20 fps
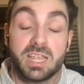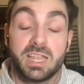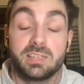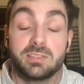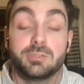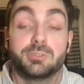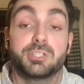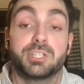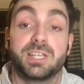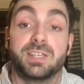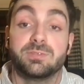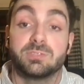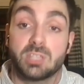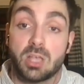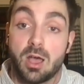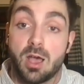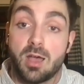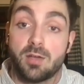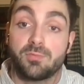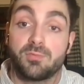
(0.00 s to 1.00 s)
and the Chiefs
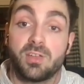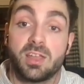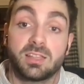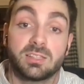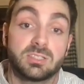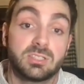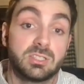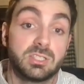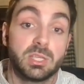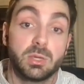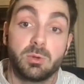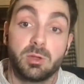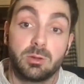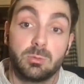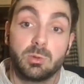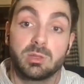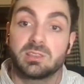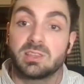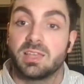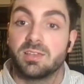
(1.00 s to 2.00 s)
offense doing
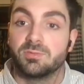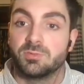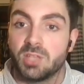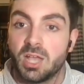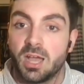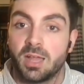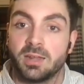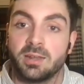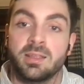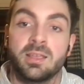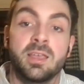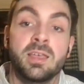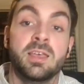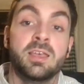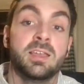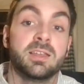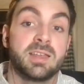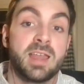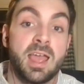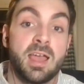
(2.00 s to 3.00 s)
what they've done.
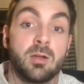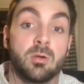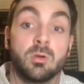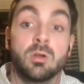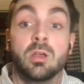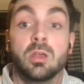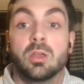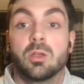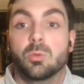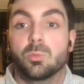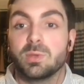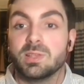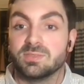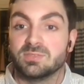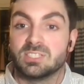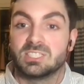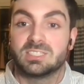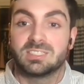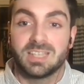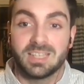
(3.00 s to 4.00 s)
Now, we've
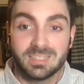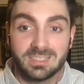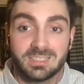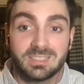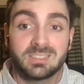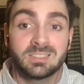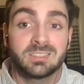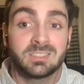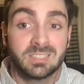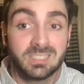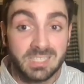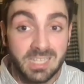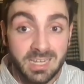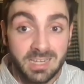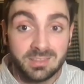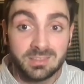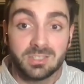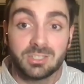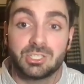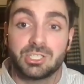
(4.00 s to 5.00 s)
since
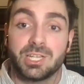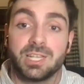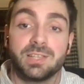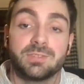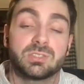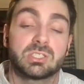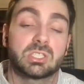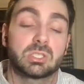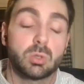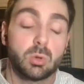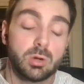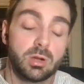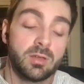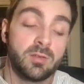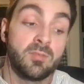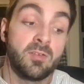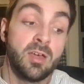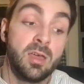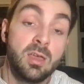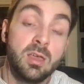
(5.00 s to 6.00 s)
seen the Chiefs sort
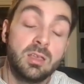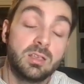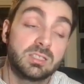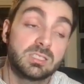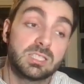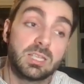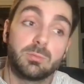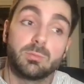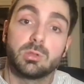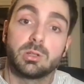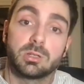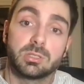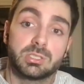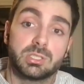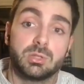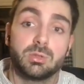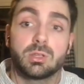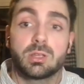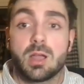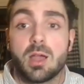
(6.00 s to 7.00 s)
of similar
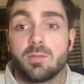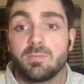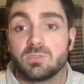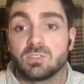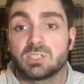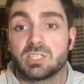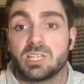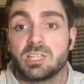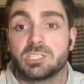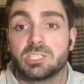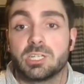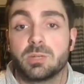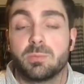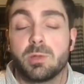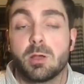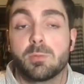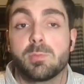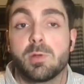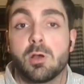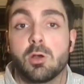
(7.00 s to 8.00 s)
to the conversation
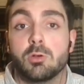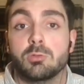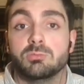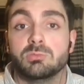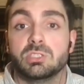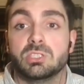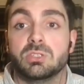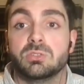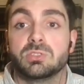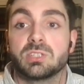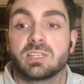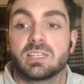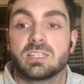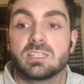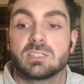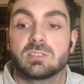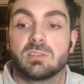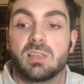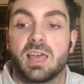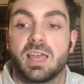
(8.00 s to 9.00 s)
about Mahomes using
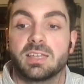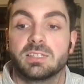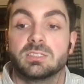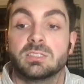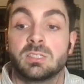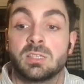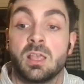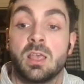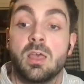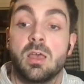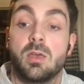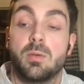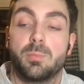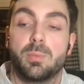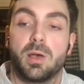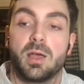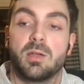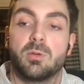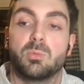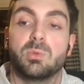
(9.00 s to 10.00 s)
his legs, but